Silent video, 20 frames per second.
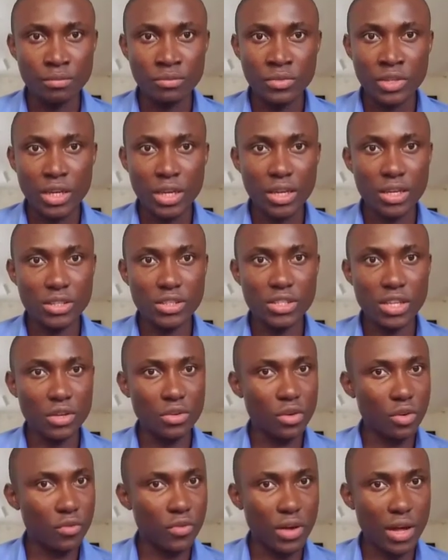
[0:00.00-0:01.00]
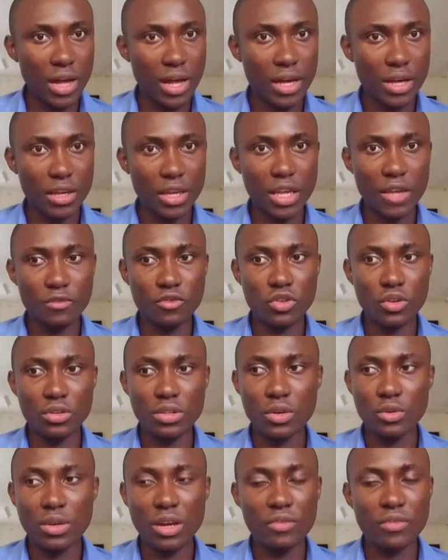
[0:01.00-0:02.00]
Instead of her, if
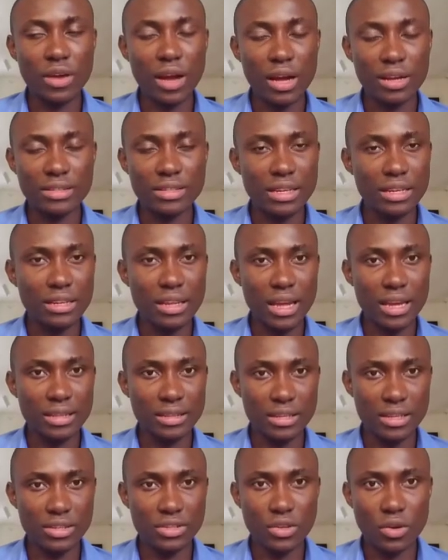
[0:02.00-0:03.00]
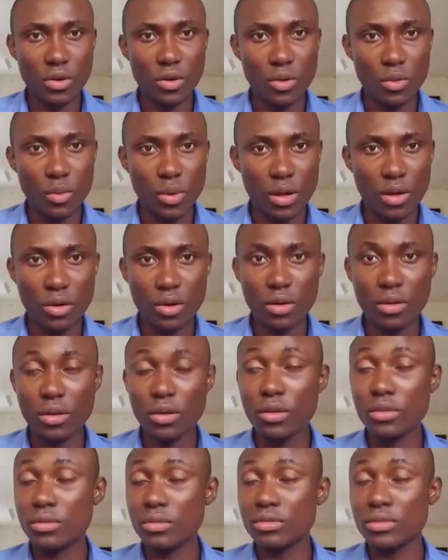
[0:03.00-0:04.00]
Deontay would have acted like this
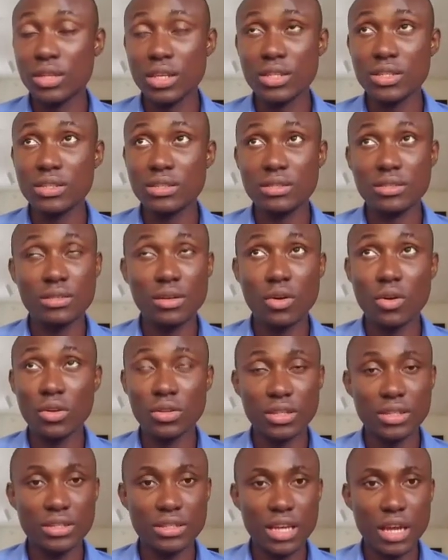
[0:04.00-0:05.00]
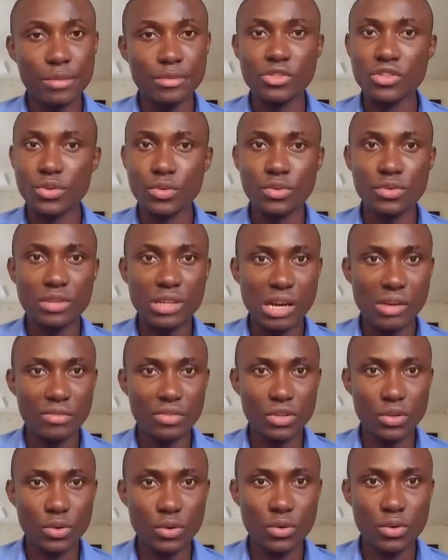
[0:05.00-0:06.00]
all this time, she wouldn't have
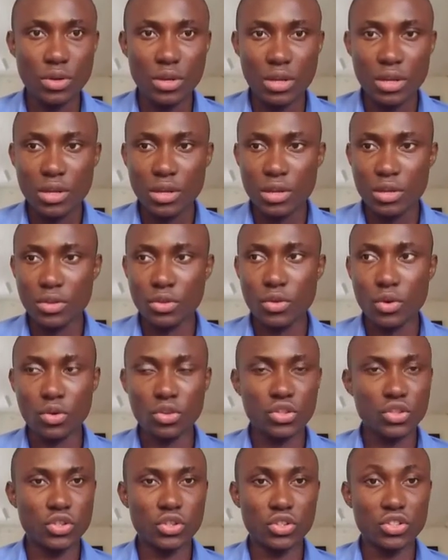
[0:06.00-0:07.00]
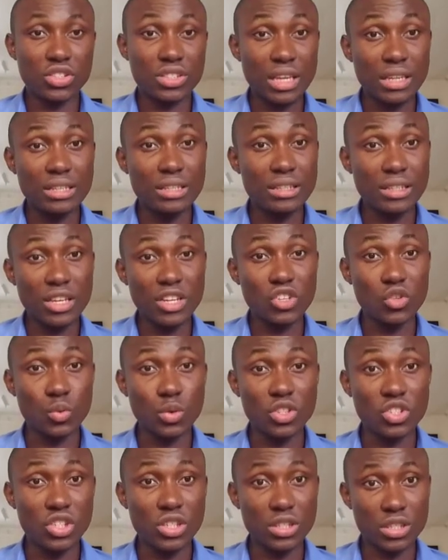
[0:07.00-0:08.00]
done certain things
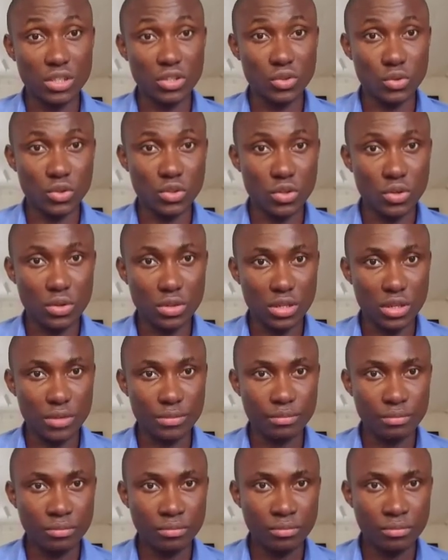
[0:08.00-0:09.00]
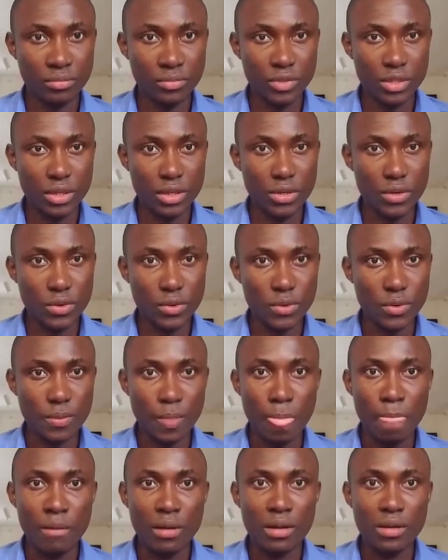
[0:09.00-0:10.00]
which she did to Deontay. You know,
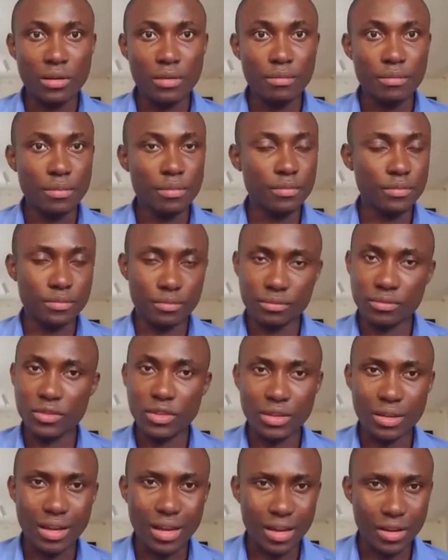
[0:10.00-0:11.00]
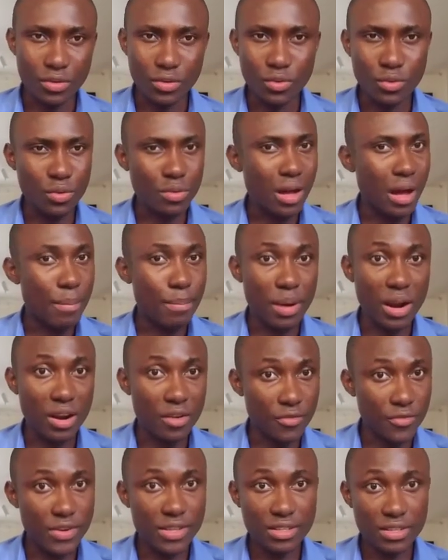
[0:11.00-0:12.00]
I don't know. I'm
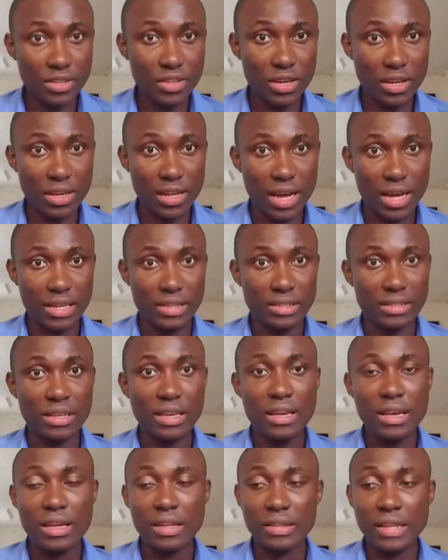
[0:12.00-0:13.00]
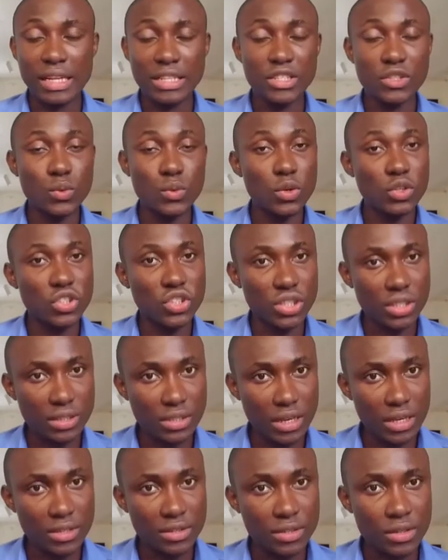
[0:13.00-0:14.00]
paraphrasing here, guys. That is what she
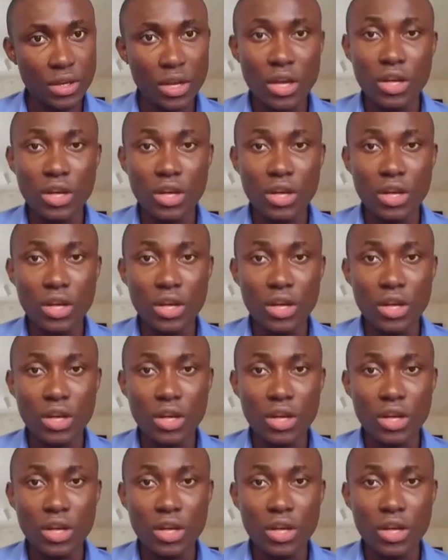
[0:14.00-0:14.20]
said.